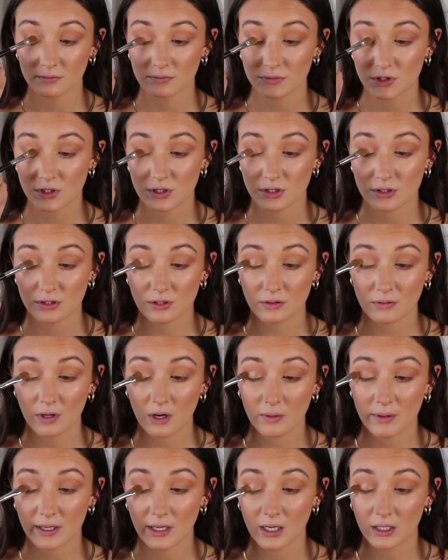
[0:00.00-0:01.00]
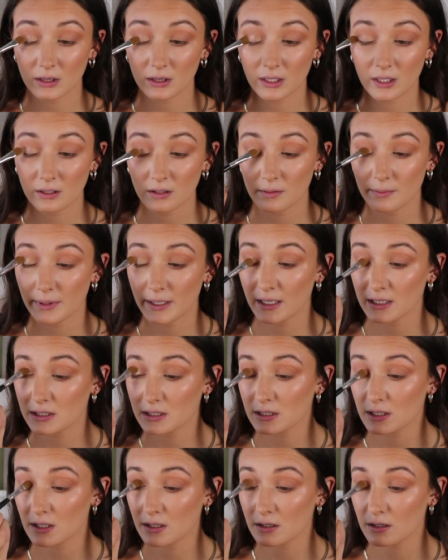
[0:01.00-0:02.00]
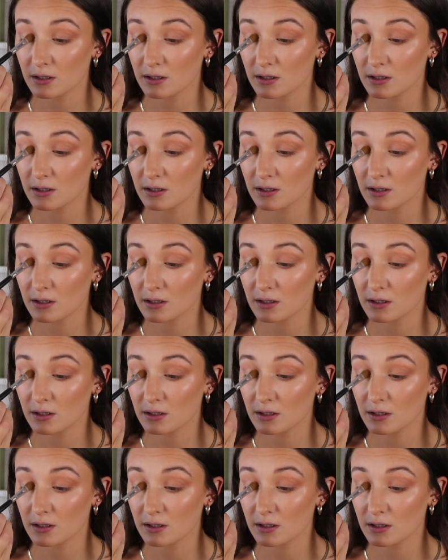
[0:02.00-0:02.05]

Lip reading: Just throwing a little bit